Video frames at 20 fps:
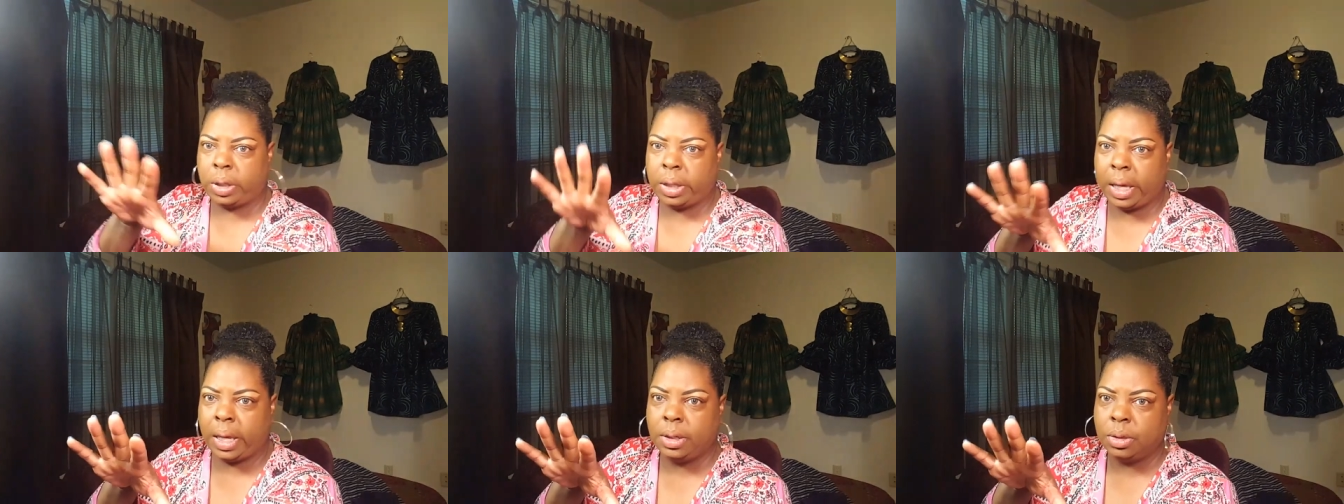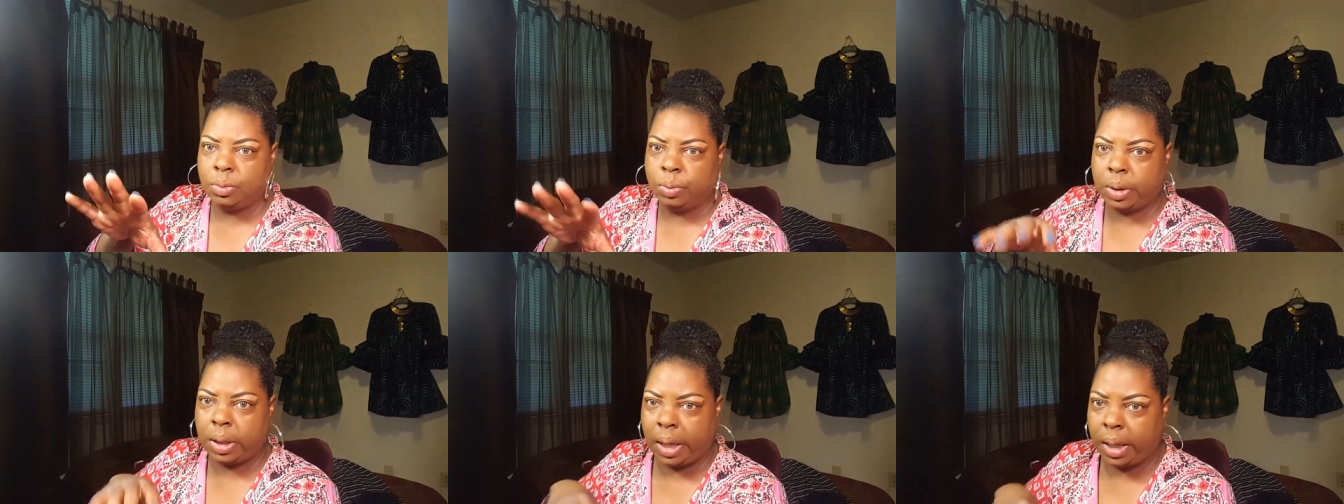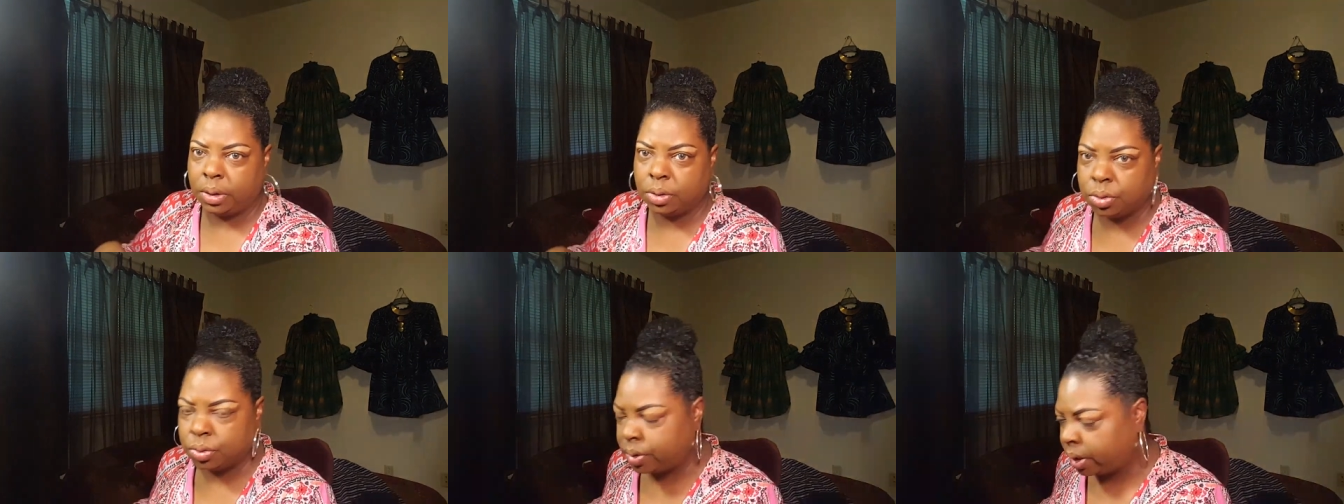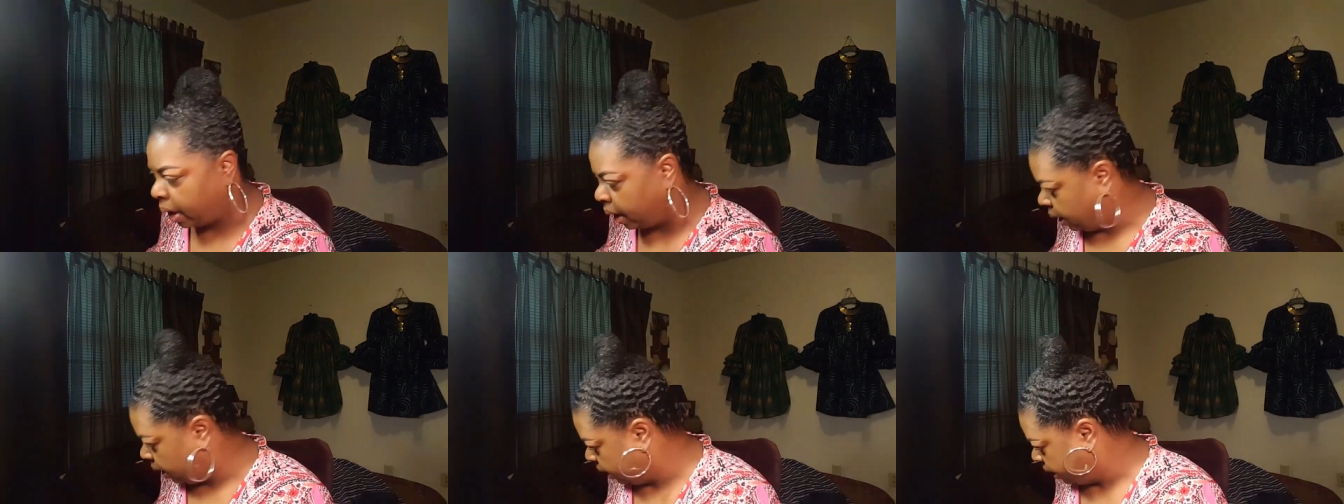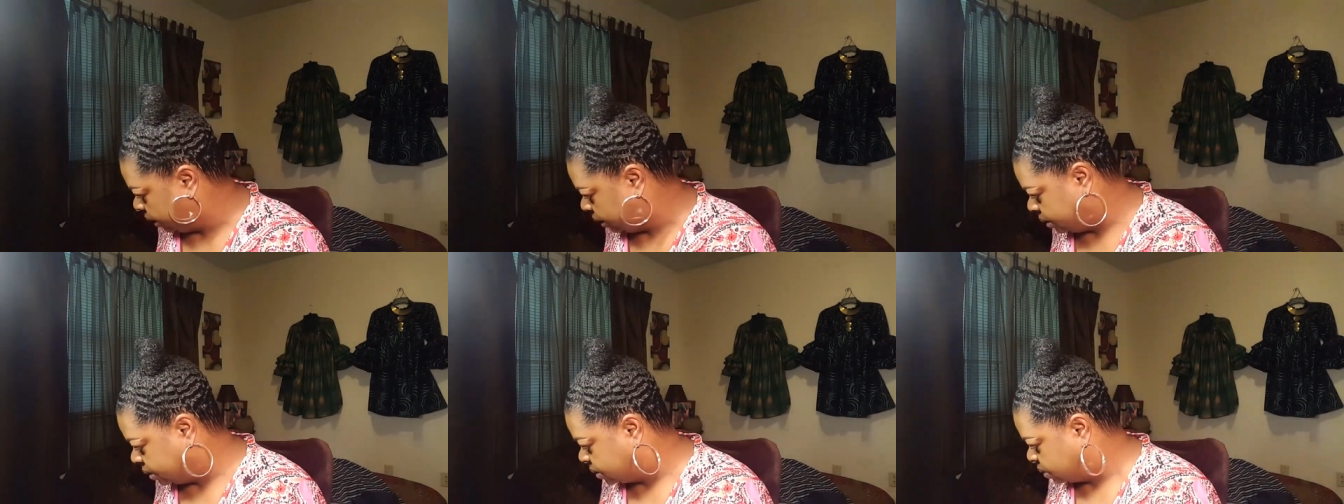we can't. We can't do that,
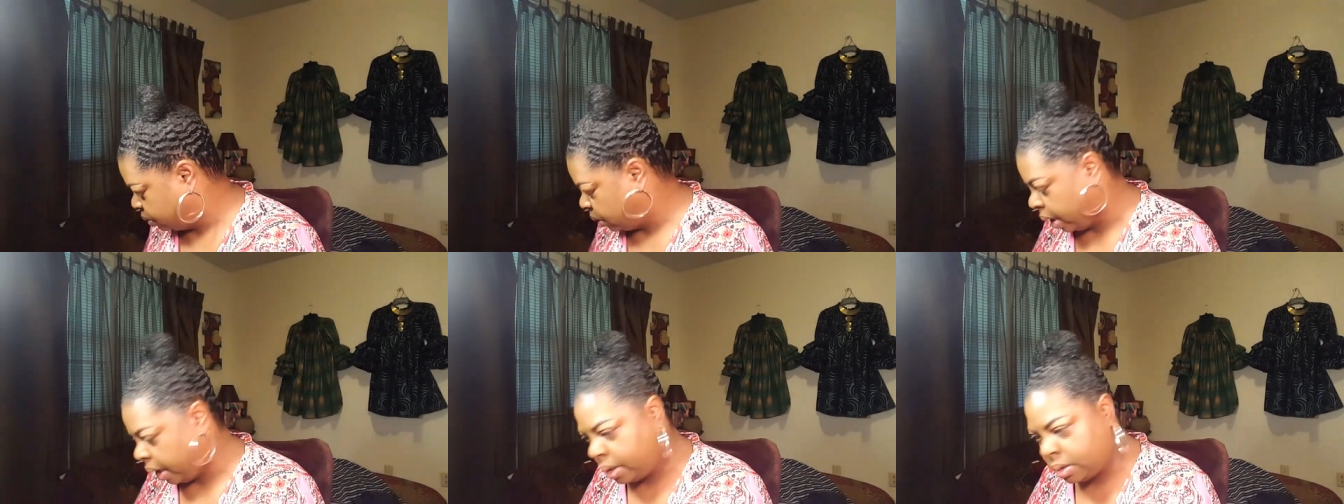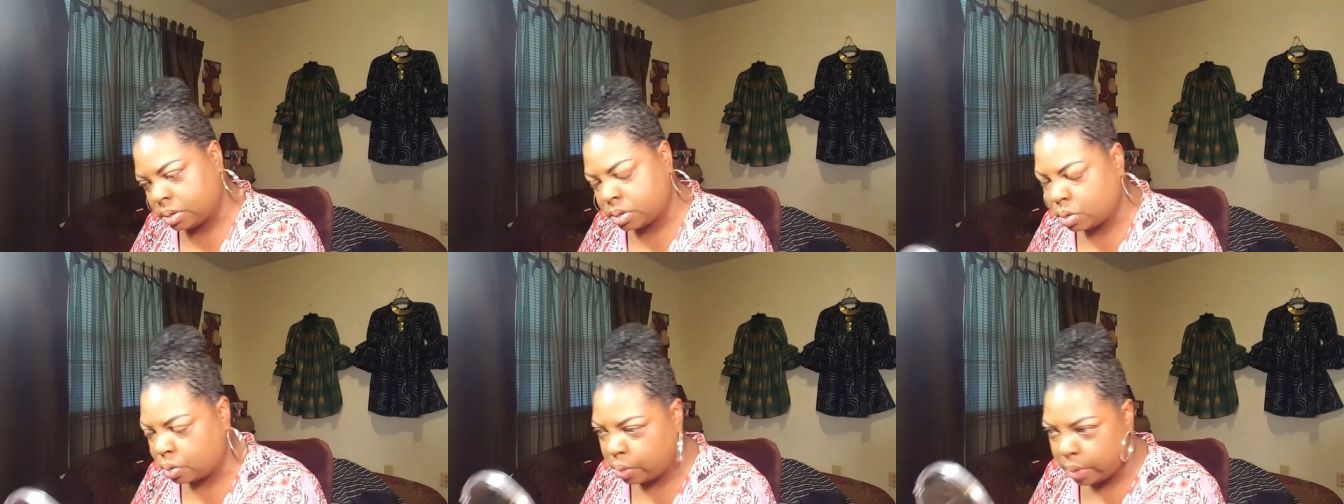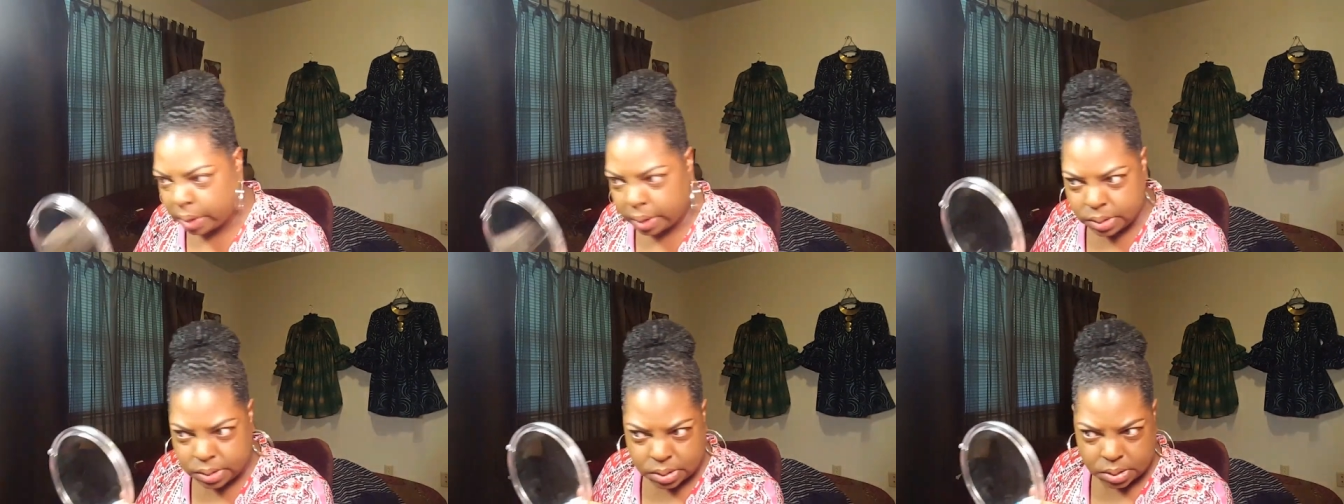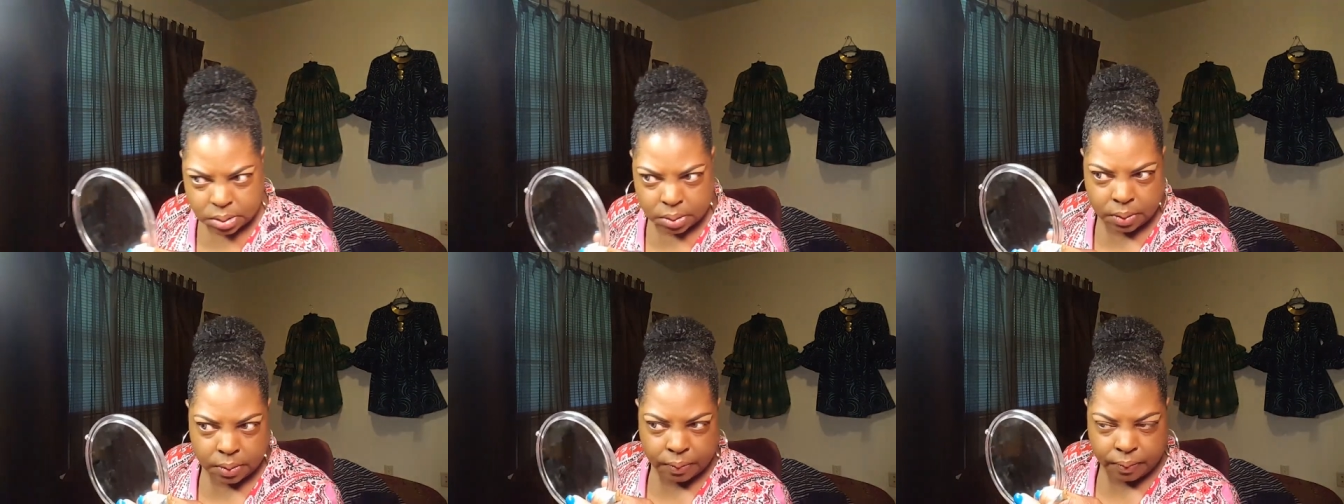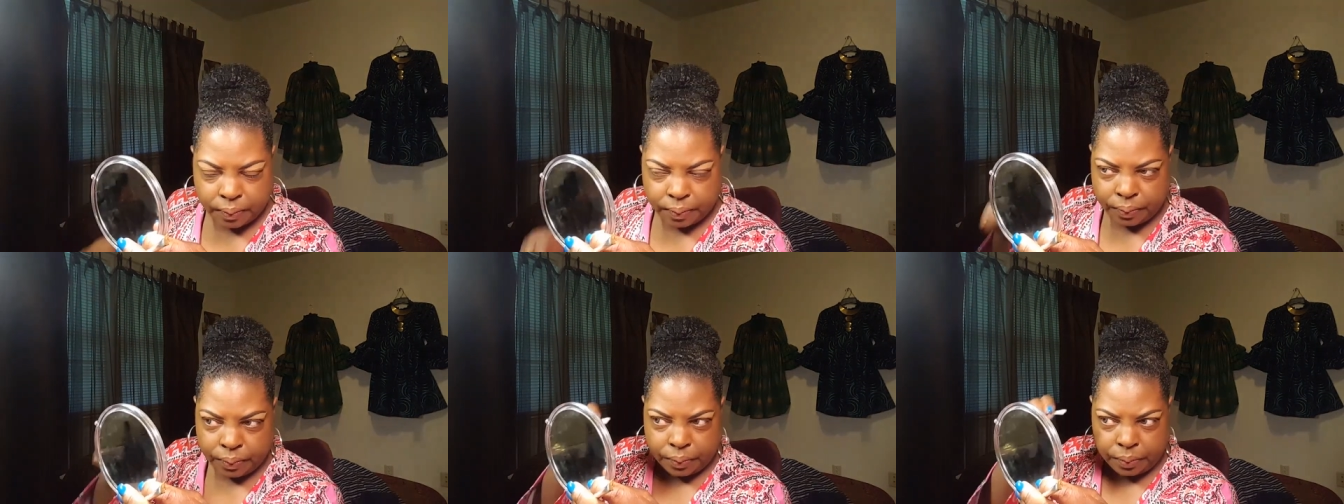ladies. We can't do it.
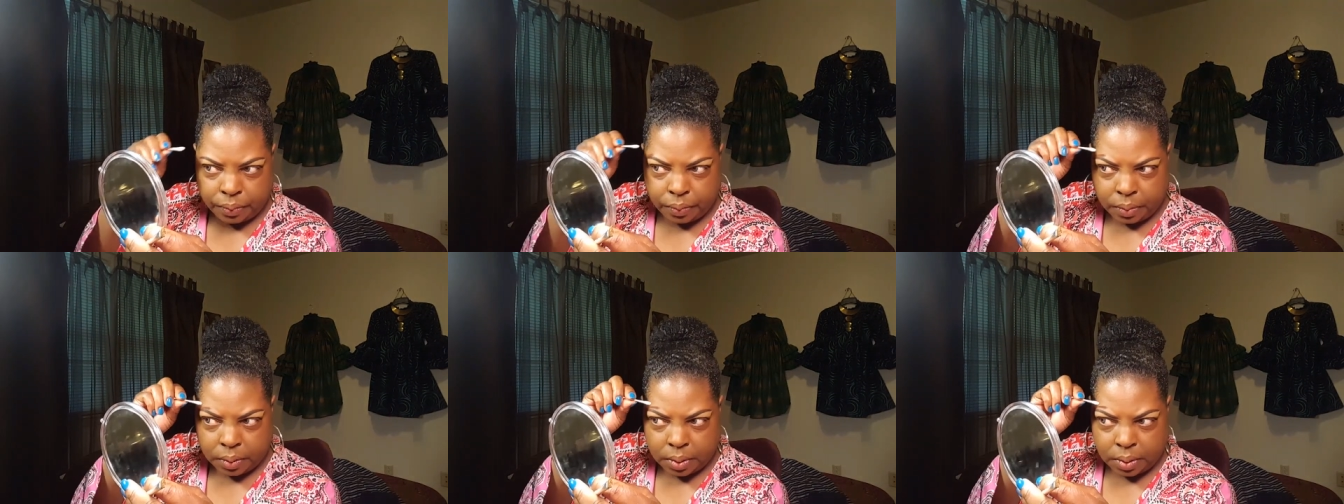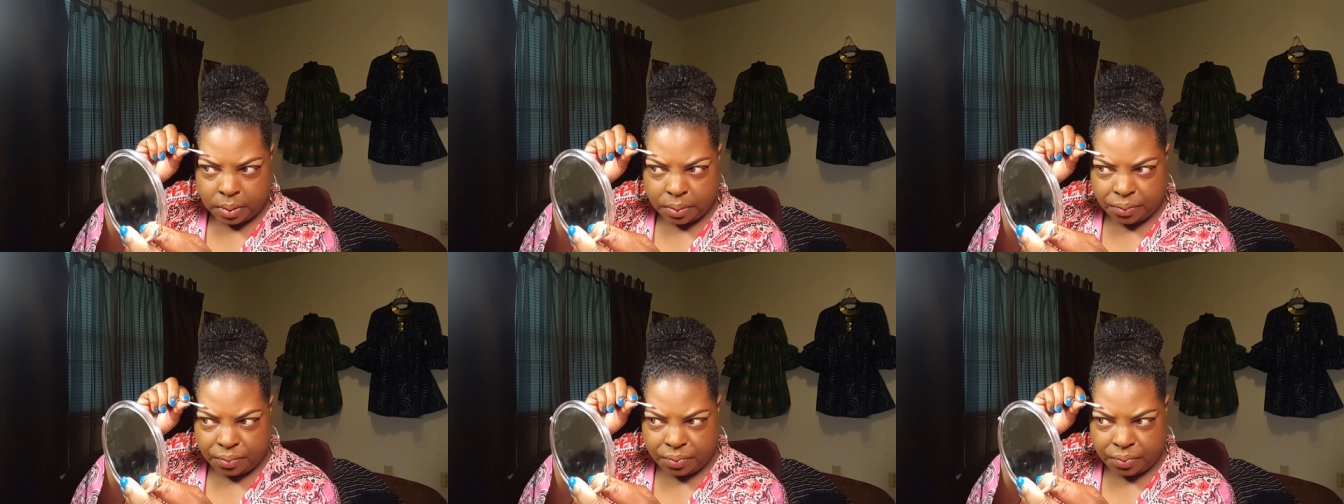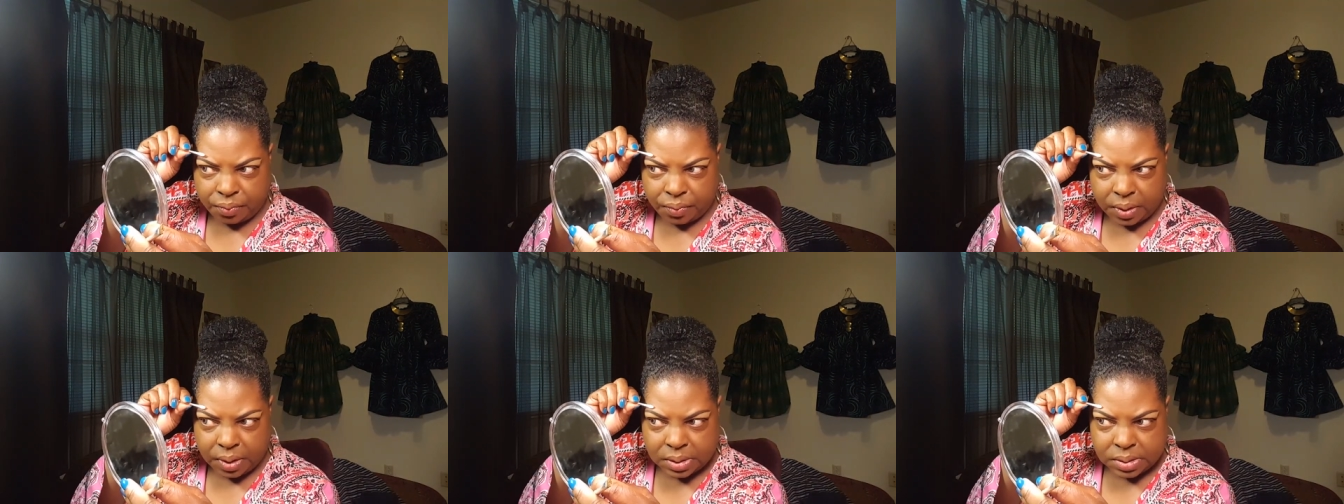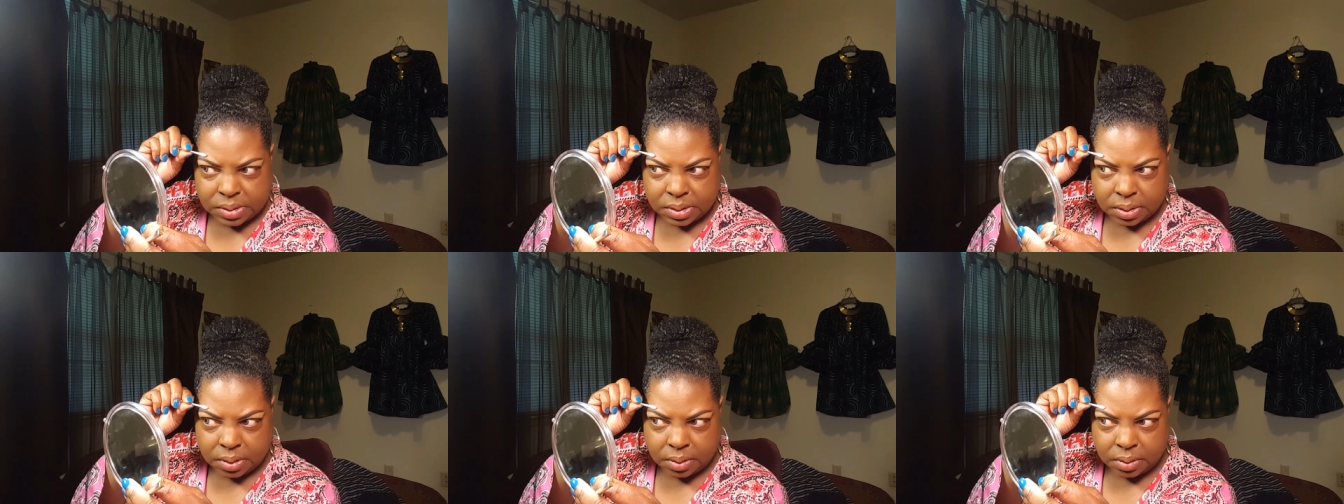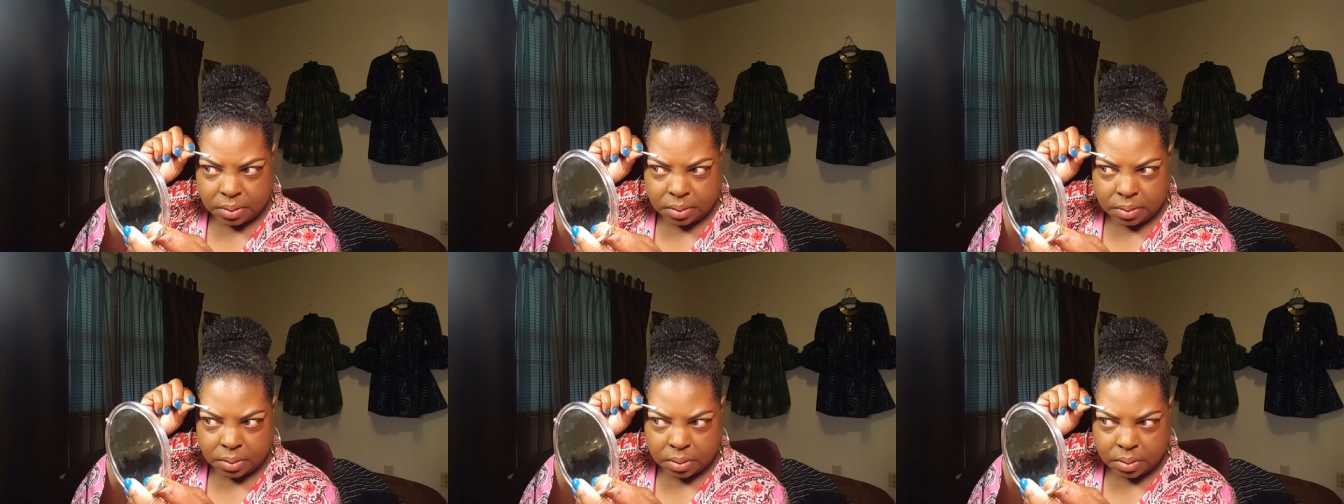Fix
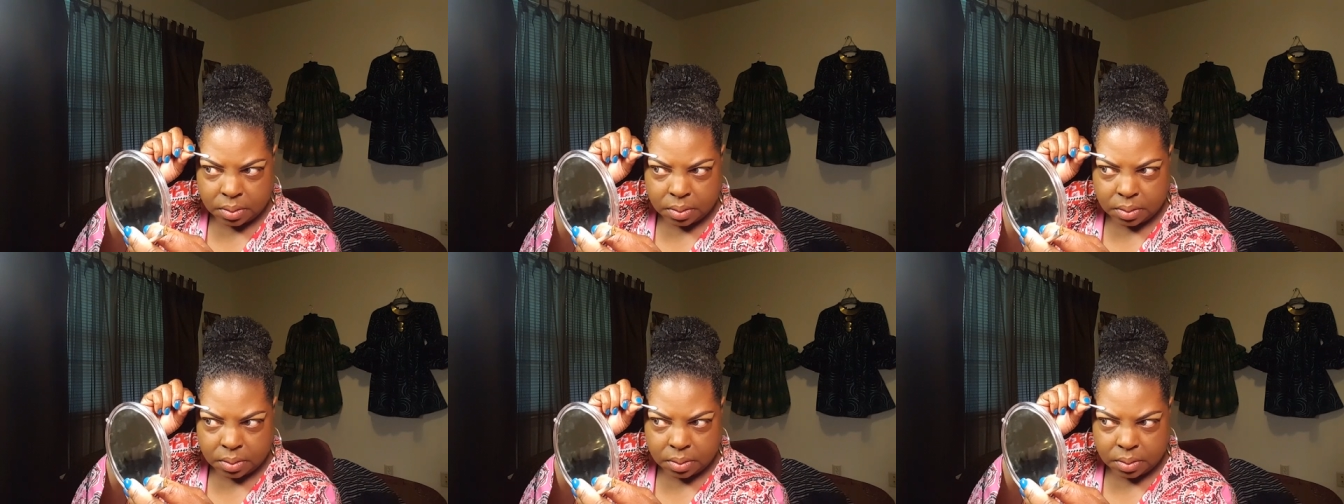it.